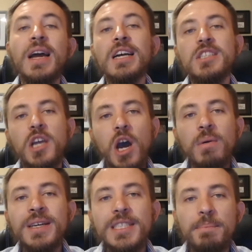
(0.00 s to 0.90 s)
is
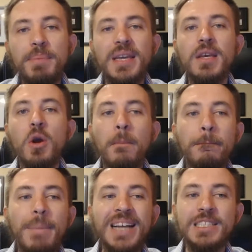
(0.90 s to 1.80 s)
going to be your
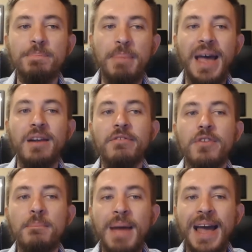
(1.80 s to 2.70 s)
best bet
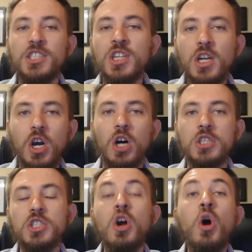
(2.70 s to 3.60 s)
for managing costs